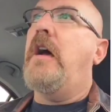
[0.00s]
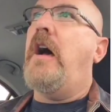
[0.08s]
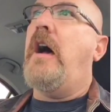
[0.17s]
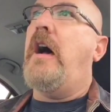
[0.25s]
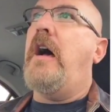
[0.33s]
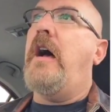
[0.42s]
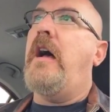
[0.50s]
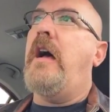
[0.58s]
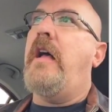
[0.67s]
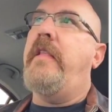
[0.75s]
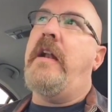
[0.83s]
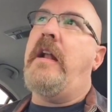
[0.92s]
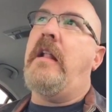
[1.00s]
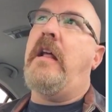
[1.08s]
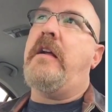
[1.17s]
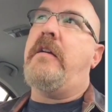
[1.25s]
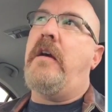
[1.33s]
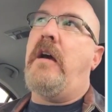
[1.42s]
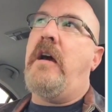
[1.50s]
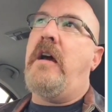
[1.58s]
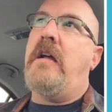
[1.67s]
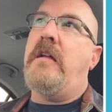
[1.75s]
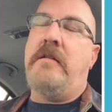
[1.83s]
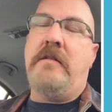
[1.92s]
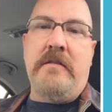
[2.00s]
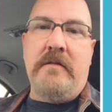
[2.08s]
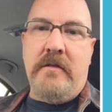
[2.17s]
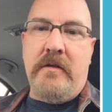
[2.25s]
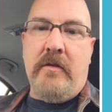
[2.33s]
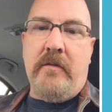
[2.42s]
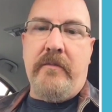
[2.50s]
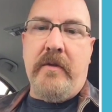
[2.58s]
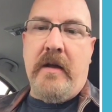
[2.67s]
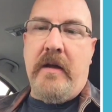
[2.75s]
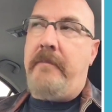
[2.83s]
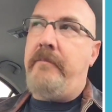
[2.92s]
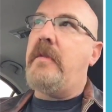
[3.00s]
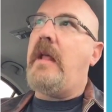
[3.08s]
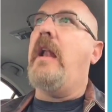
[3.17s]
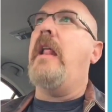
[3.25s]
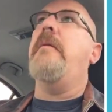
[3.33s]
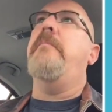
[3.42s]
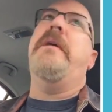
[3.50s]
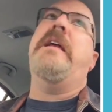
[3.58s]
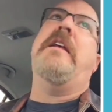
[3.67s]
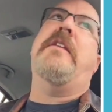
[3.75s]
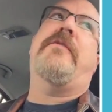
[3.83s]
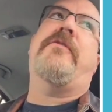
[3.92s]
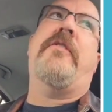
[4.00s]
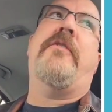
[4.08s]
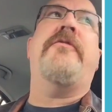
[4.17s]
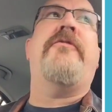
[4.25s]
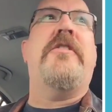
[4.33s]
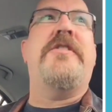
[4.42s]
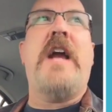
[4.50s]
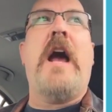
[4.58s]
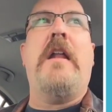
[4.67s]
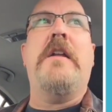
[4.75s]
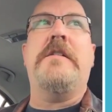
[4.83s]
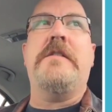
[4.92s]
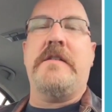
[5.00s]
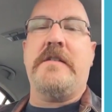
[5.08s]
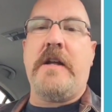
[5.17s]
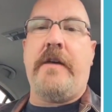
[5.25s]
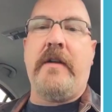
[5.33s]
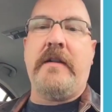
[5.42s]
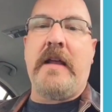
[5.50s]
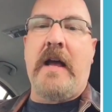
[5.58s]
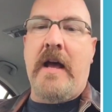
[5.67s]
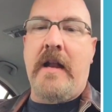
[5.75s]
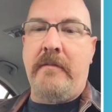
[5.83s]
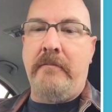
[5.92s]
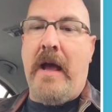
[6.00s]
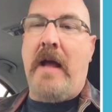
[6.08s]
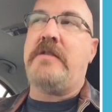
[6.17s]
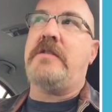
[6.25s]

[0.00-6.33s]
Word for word: uh, and then I like uh, you know um, LA Beast for for challenges and stuff like that, and Matt